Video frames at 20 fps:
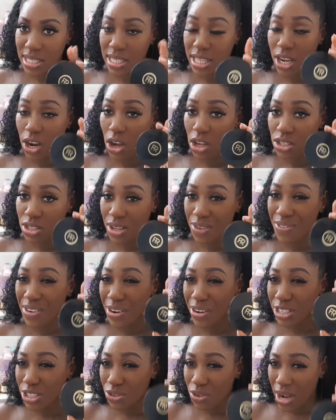They're
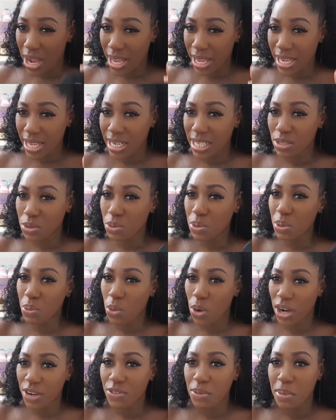very drying, and that's what we
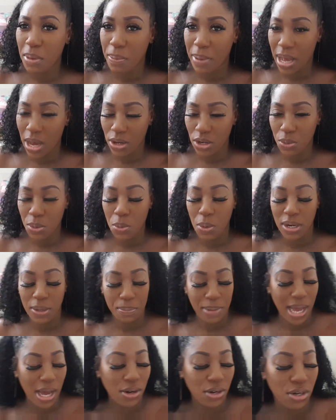want from a powder. We want a
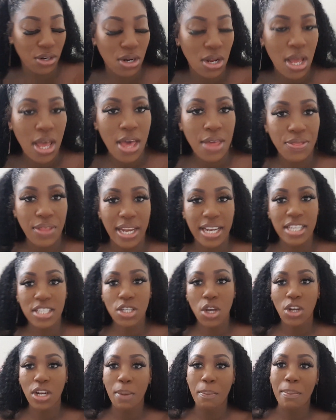powder that is
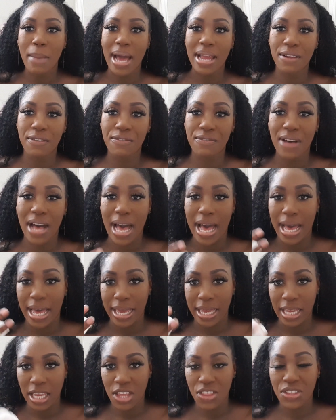going to
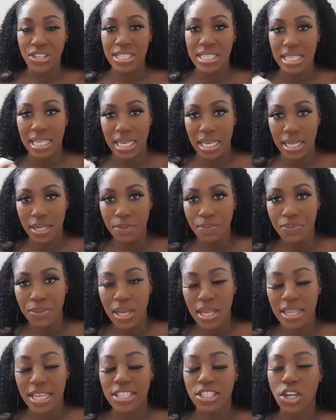mattify the skin,
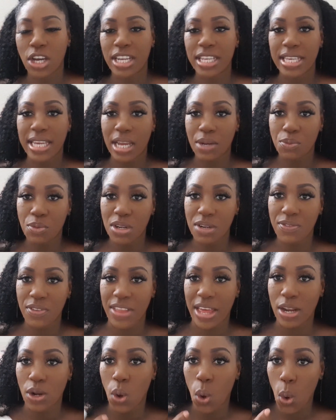that's going to get rid of
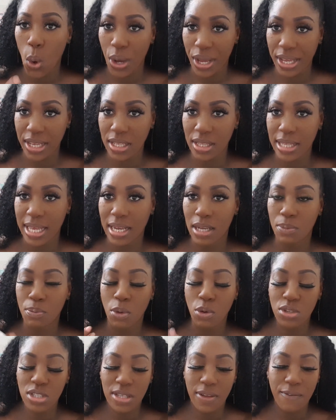that oil that
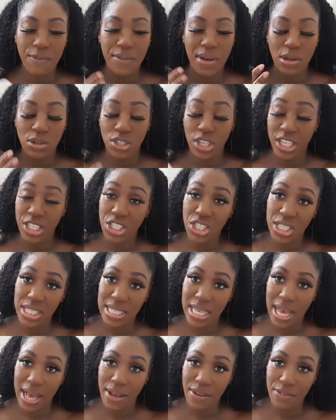most foundations
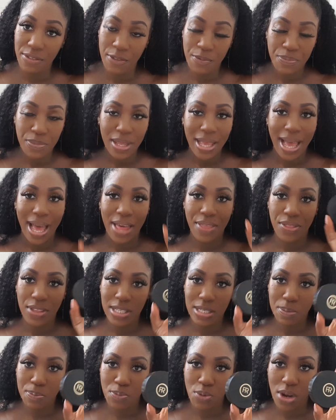have. And
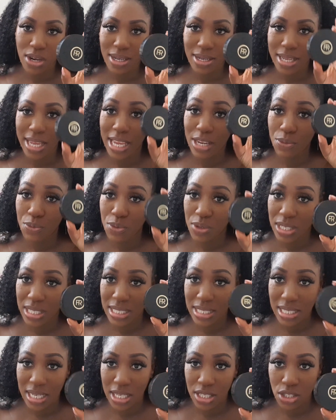this product, it
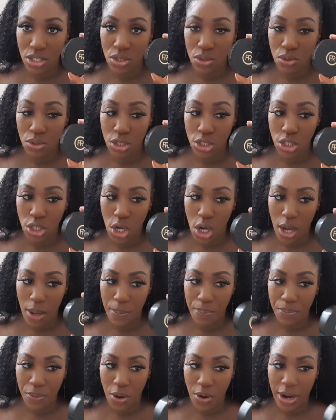really does do the
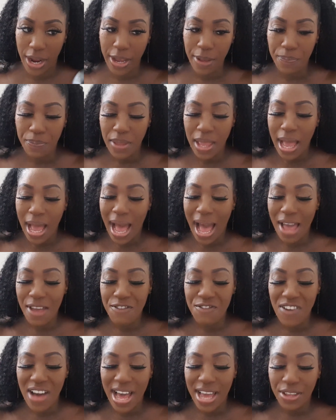job. All right. I
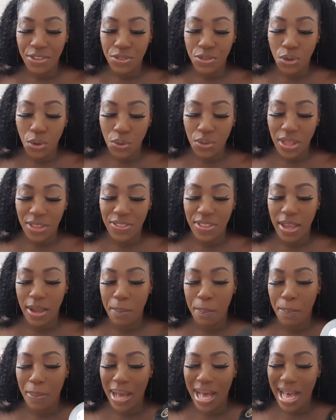find though that their
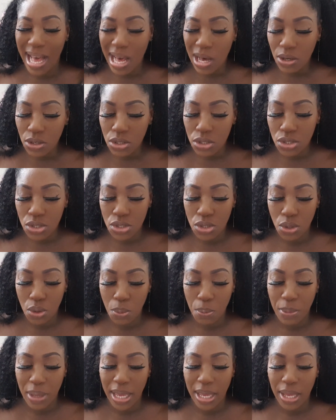powders
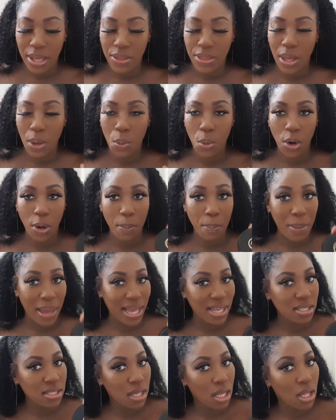they work
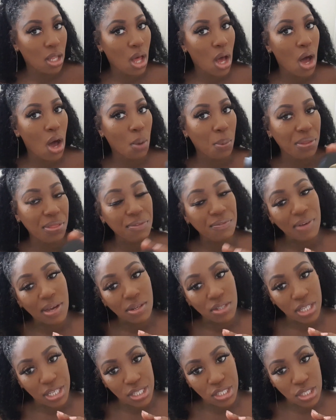best along with the
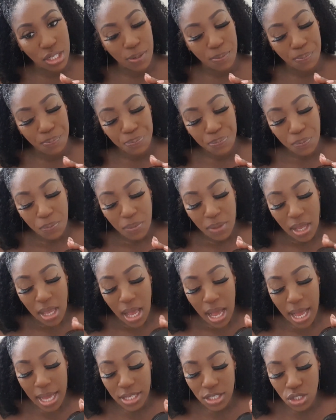foundation.
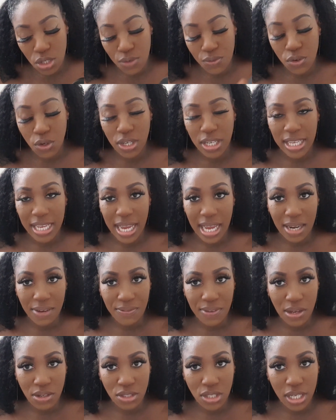And so if you're going to get a
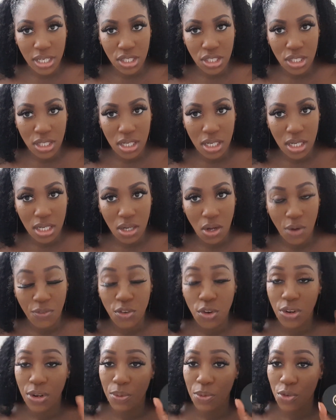foundation, or if
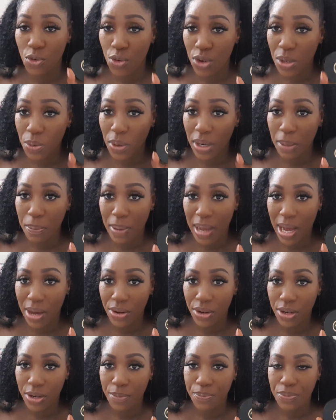you really want a
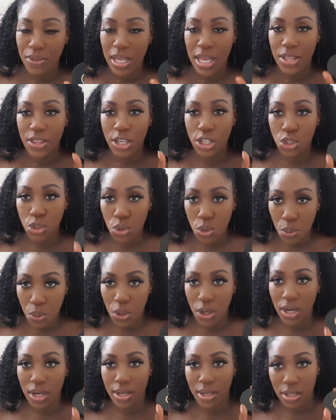powder, they do
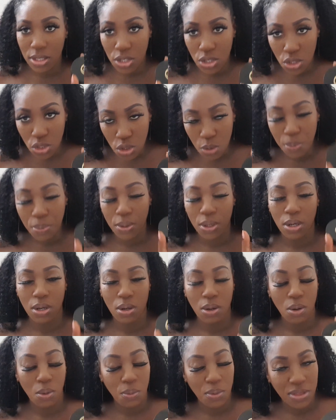work super
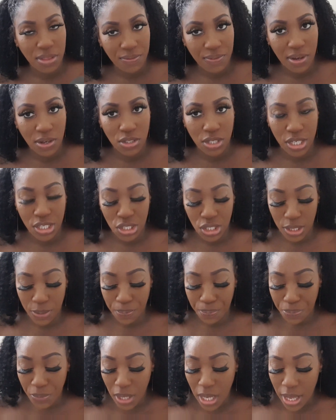with the
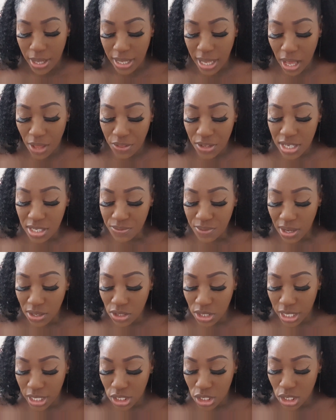foundation. Now these
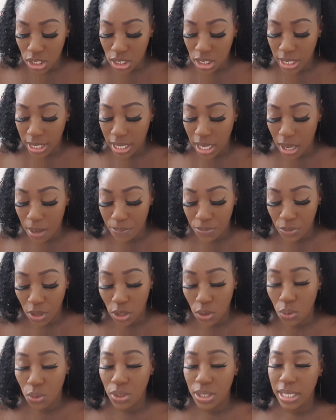foundations, they come
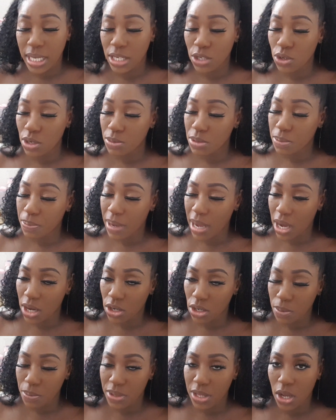not only in cream to
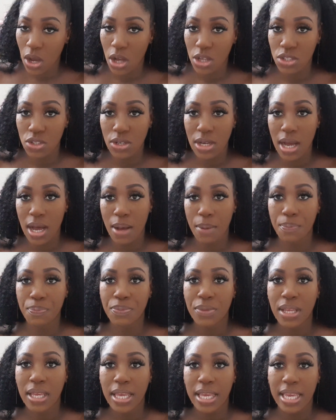powder, but they also
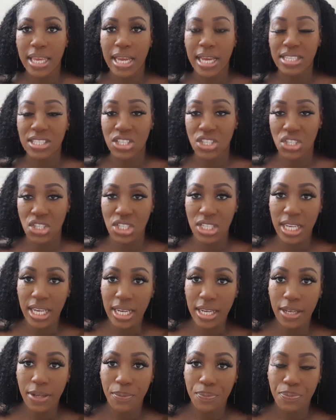come as a
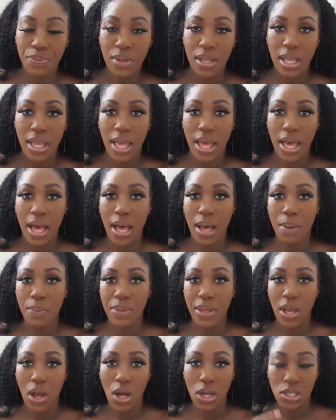stick.
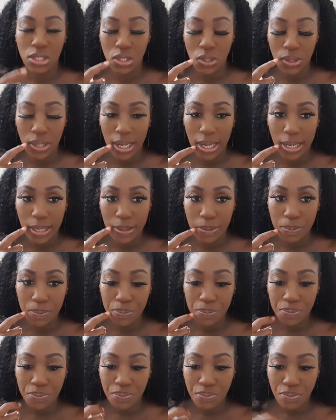They also
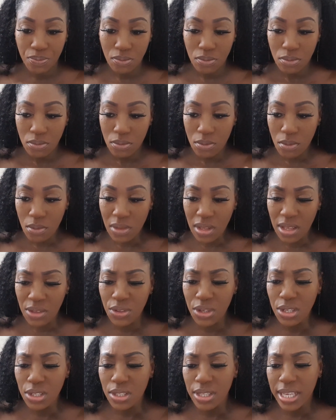come,
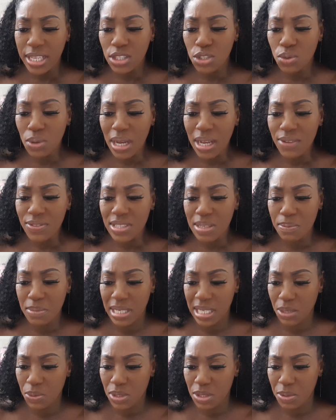they do have some
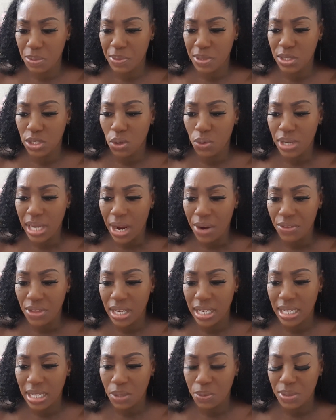liquids, but we don't carry the
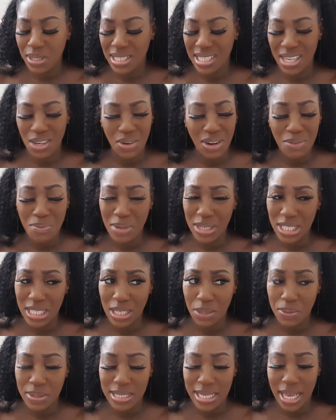liquids. They don't have much
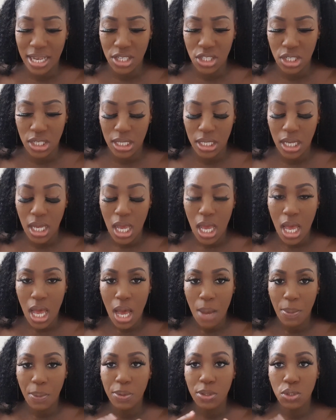liquids actually,
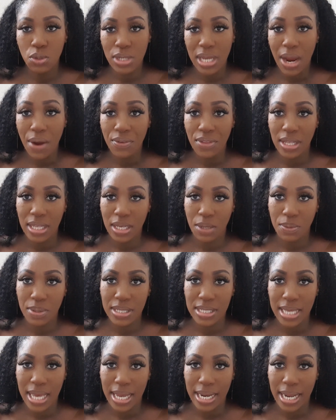but we do carry the
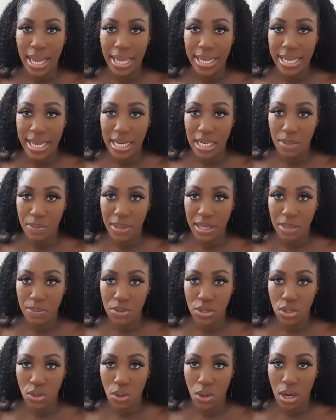liquids at Eye Candy Makeup
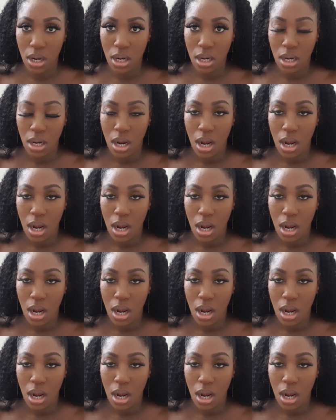Store.